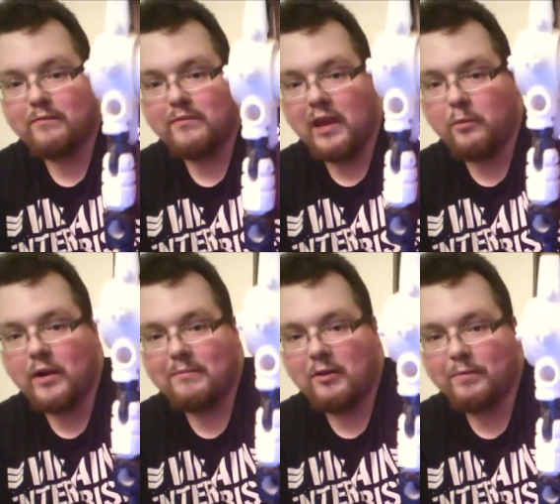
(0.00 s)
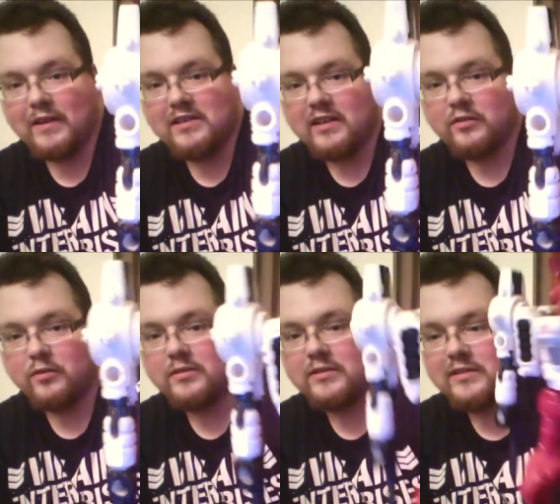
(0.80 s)
that white mouth plate's kind of
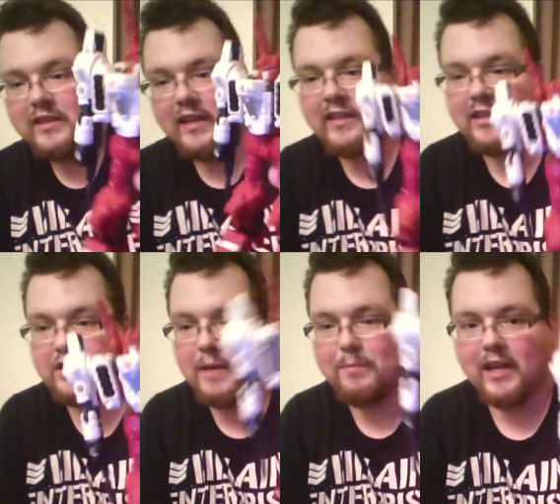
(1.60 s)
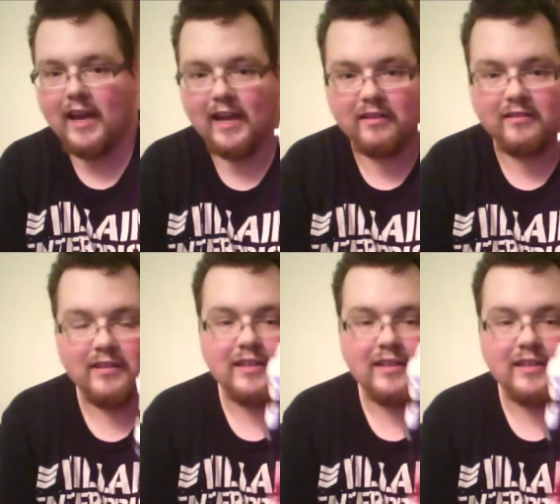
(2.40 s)
cool, and the shape of the head